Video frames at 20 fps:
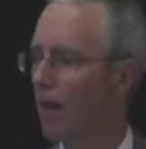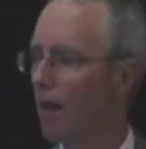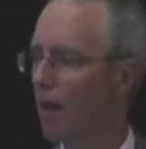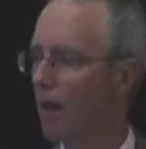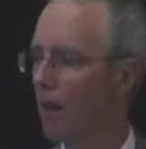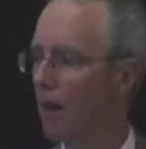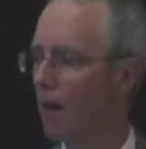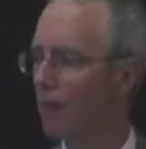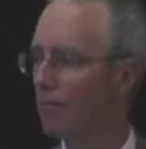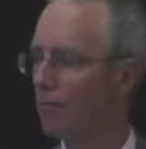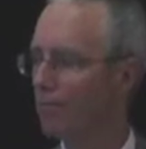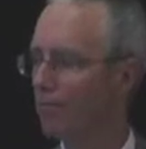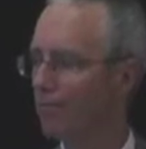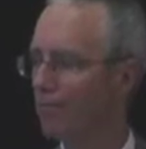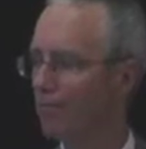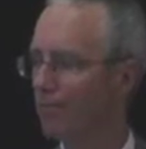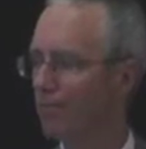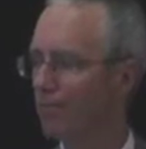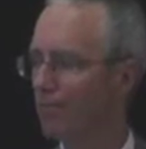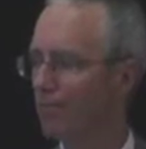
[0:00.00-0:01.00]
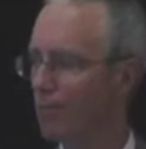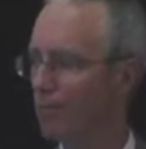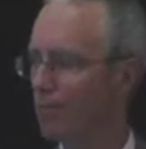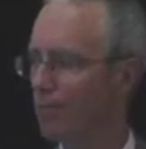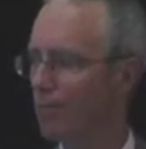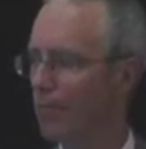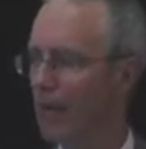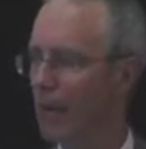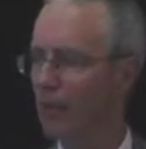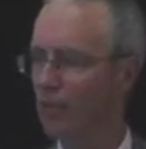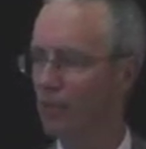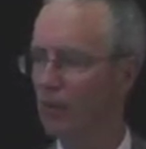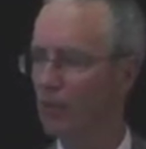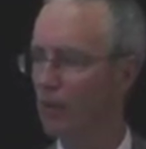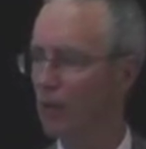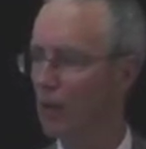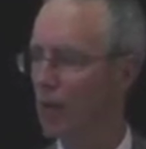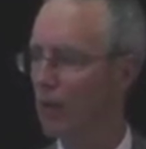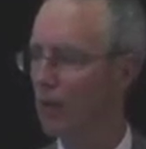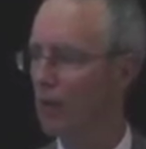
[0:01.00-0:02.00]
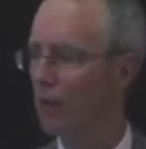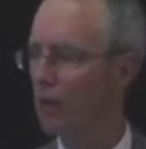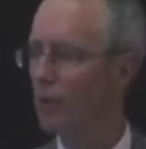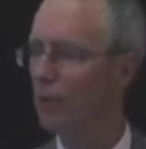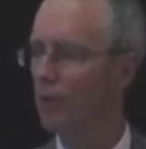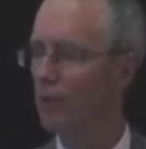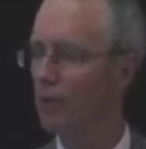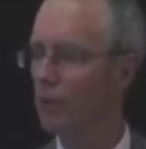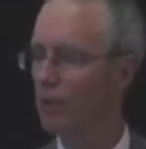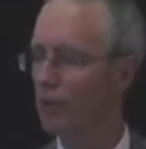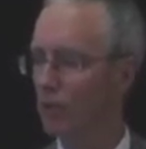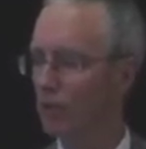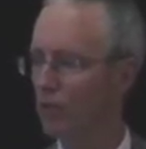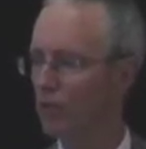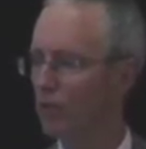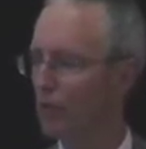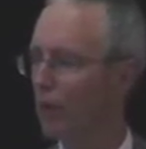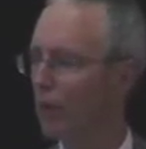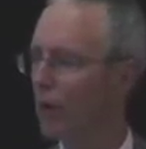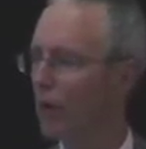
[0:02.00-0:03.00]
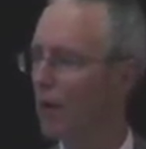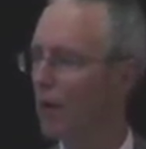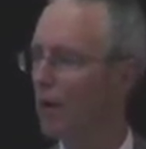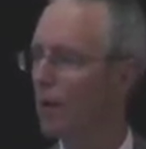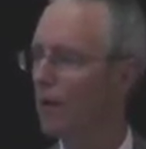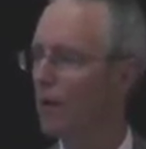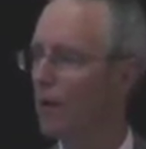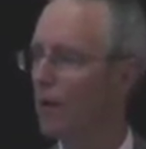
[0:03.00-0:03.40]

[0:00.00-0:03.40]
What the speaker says: The accident triangle right there tells you why.